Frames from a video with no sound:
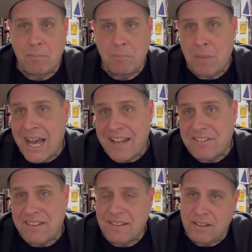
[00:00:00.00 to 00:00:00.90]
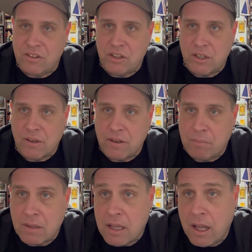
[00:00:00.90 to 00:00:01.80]
butt this year in a
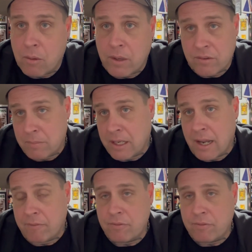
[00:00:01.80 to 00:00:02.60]
lot of ways. I mean,